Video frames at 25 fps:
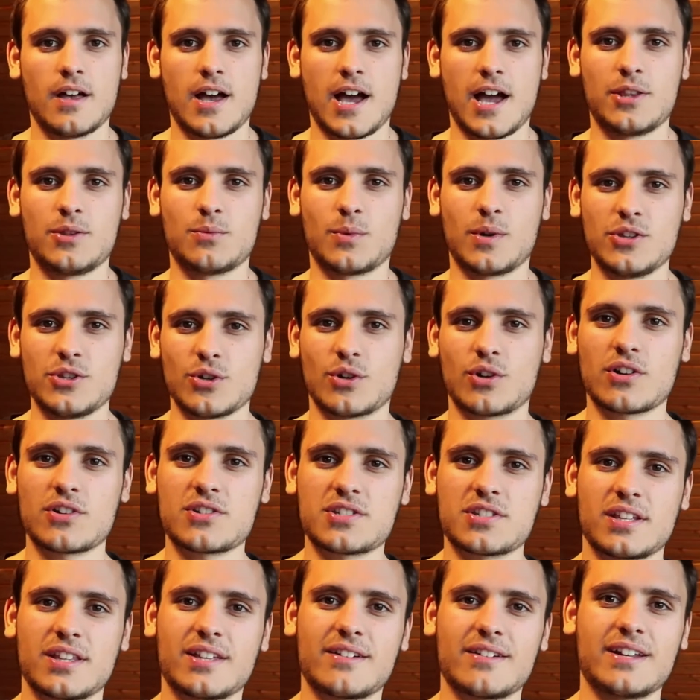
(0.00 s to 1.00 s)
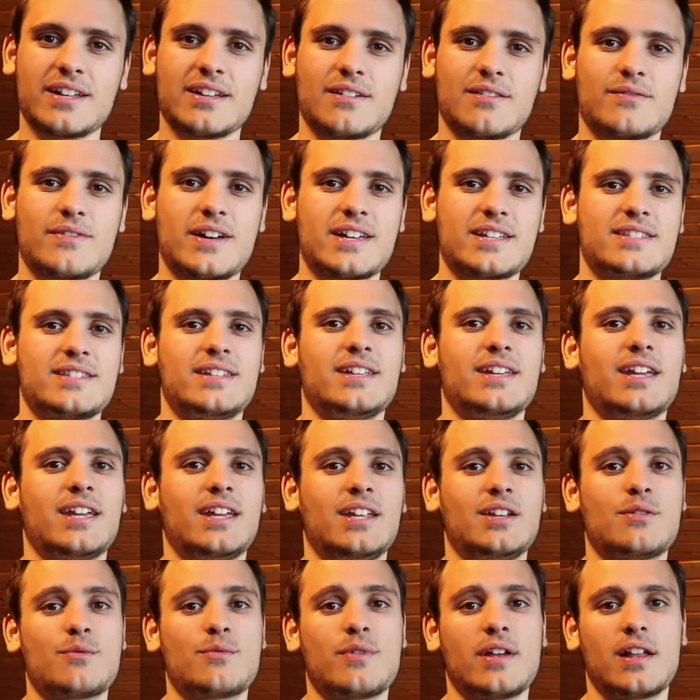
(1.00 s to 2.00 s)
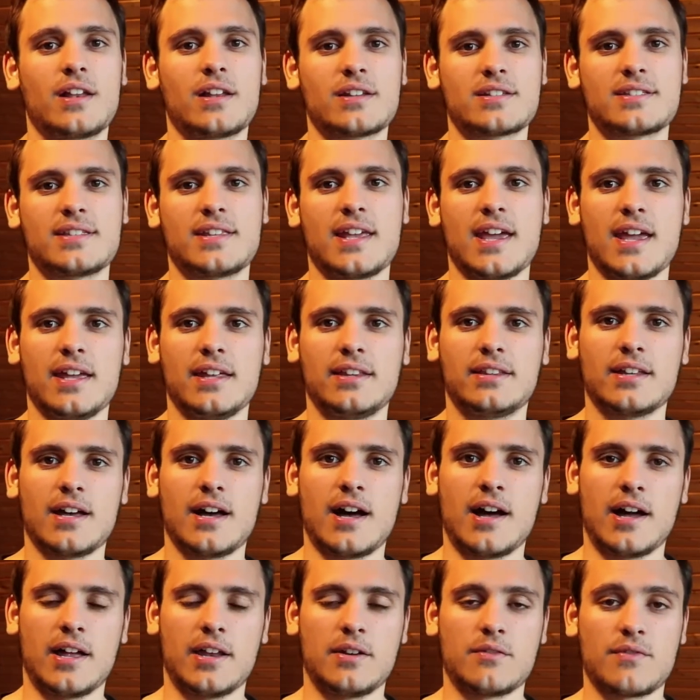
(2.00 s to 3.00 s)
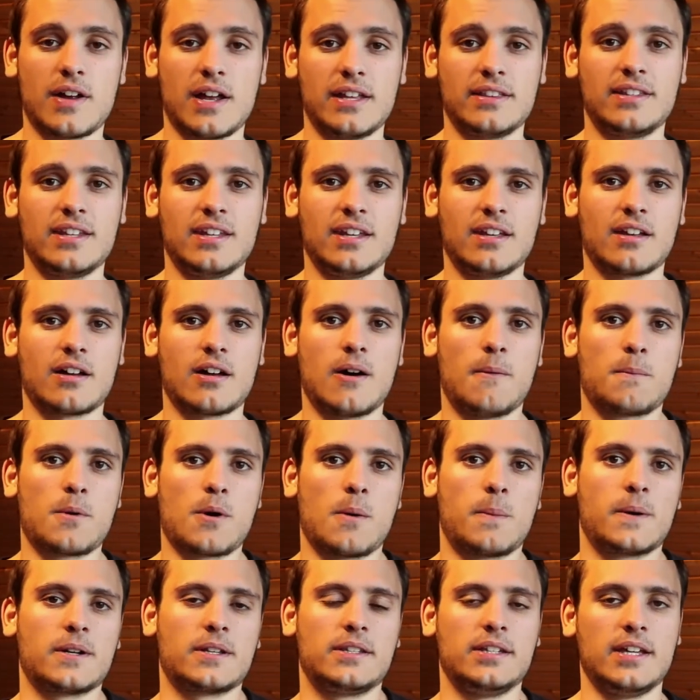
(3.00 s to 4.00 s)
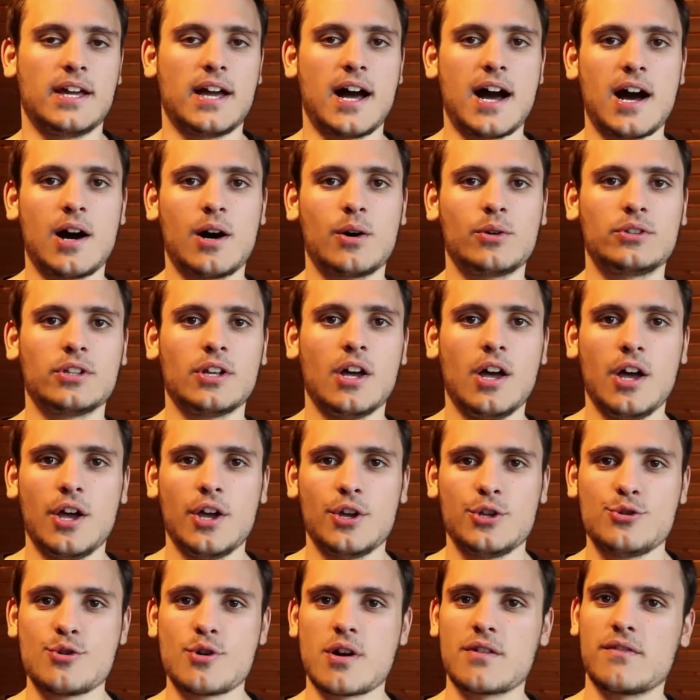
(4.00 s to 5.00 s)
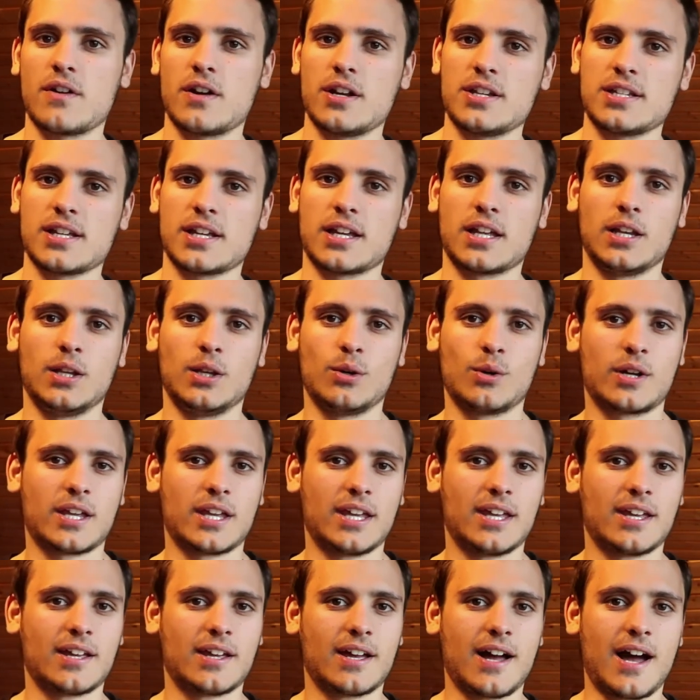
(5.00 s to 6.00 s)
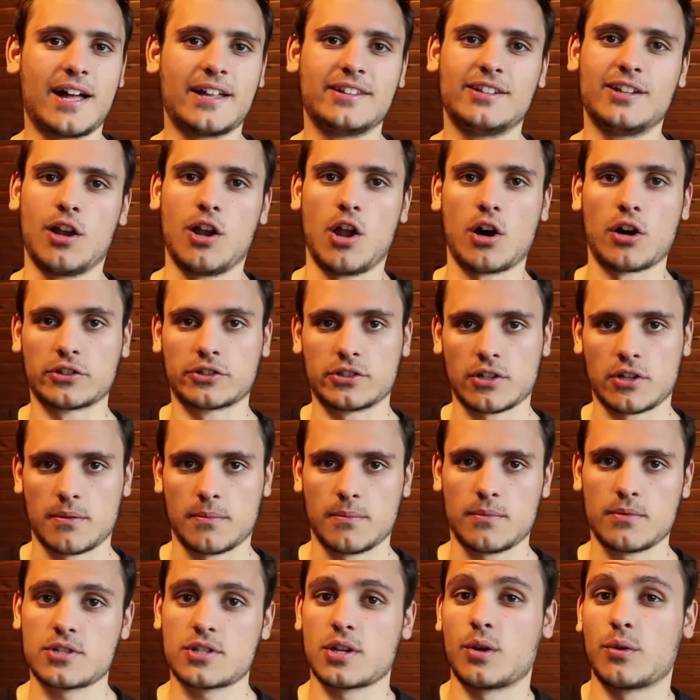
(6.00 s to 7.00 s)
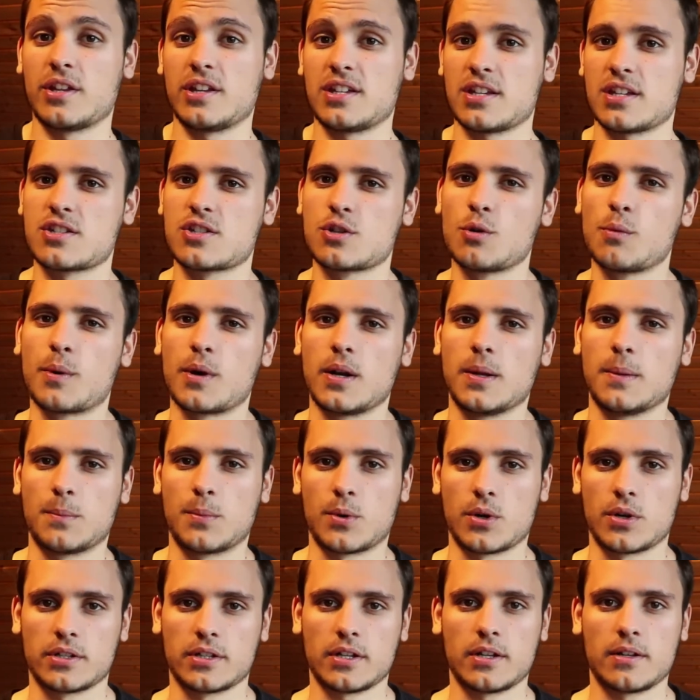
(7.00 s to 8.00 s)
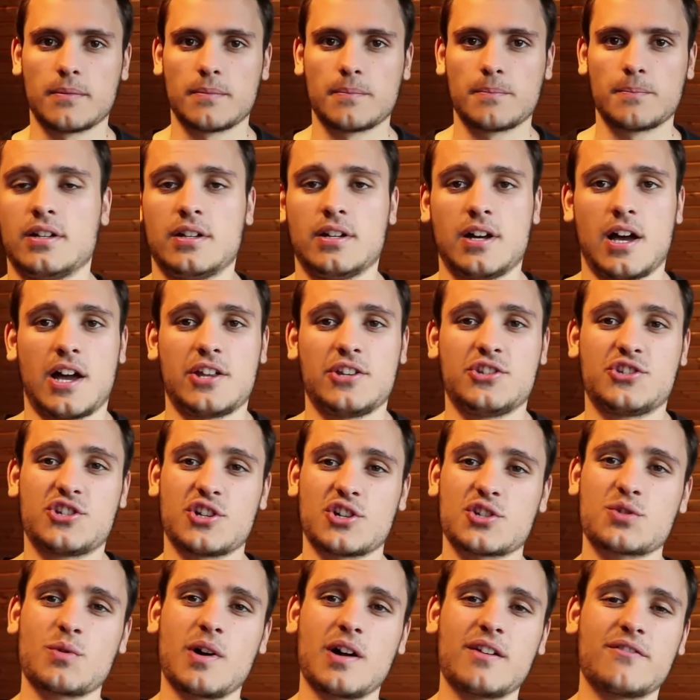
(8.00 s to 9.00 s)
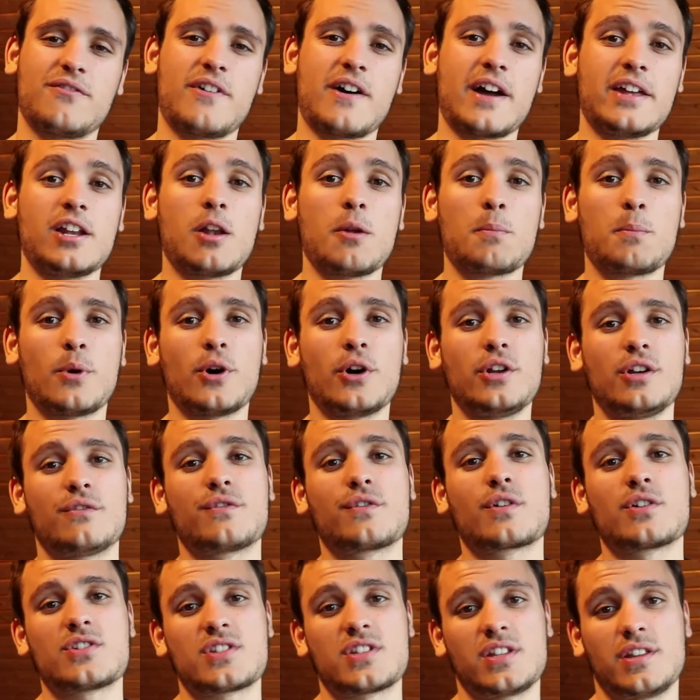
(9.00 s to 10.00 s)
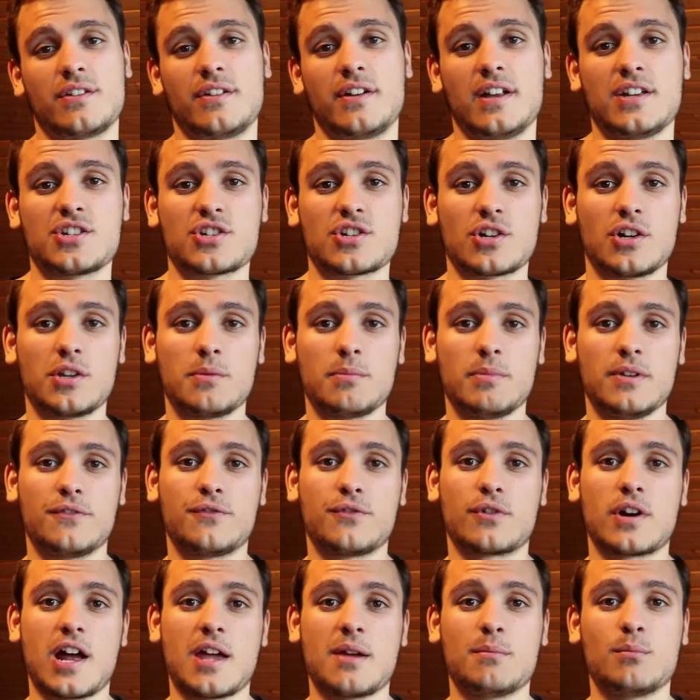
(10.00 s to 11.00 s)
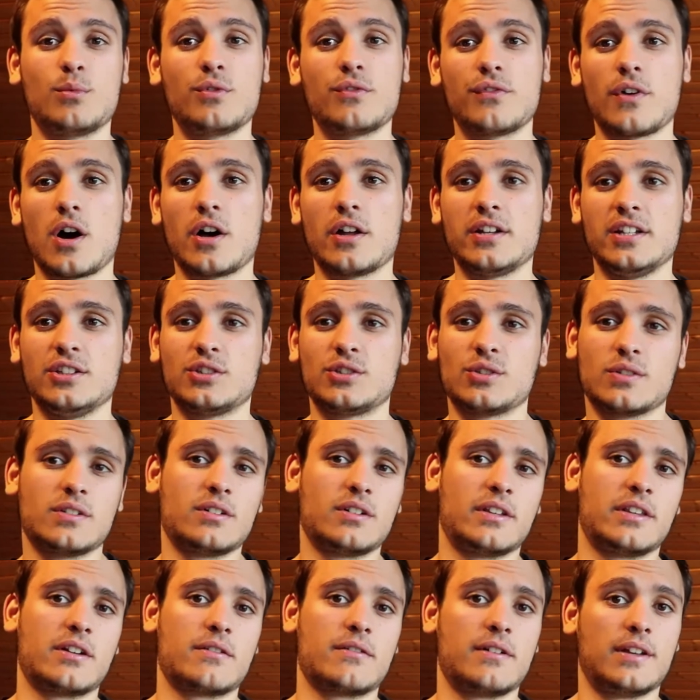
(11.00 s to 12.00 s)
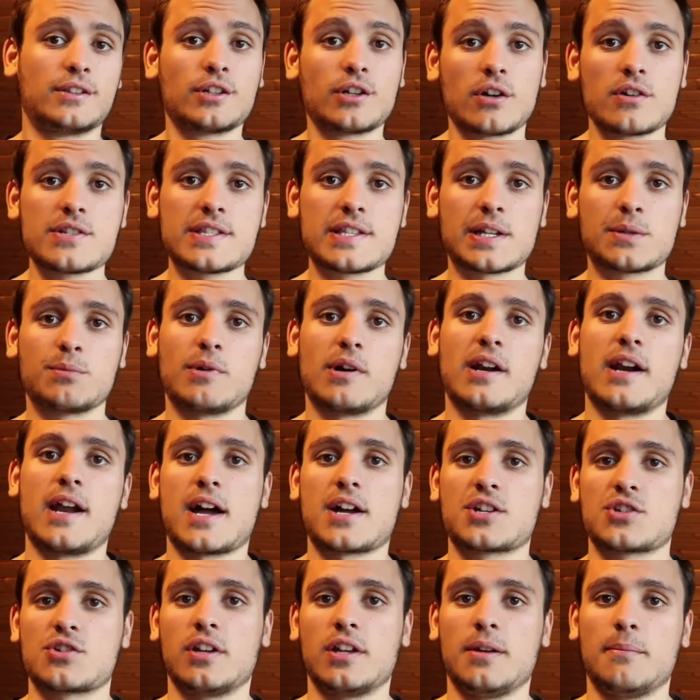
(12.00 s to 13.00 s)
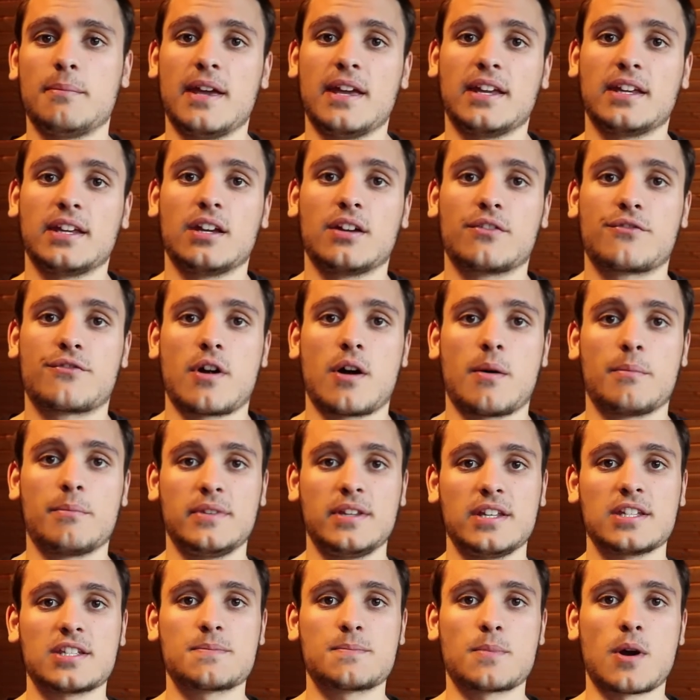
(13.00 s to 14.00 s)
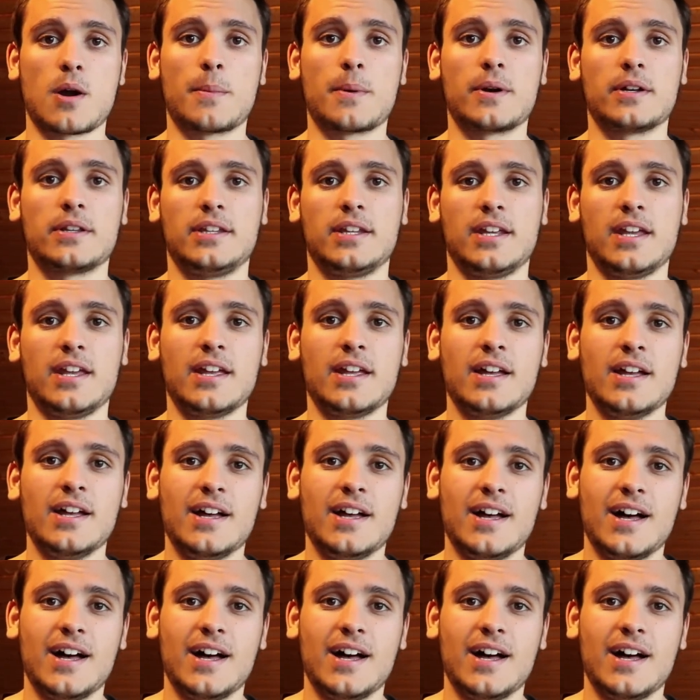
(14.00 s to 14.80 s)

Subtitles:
And when you consider investing in real estate and renting a property out, you are basically looking at the long term. So this is super important. And just one final point of consideration before I move on into the returns that we're actually making from this property.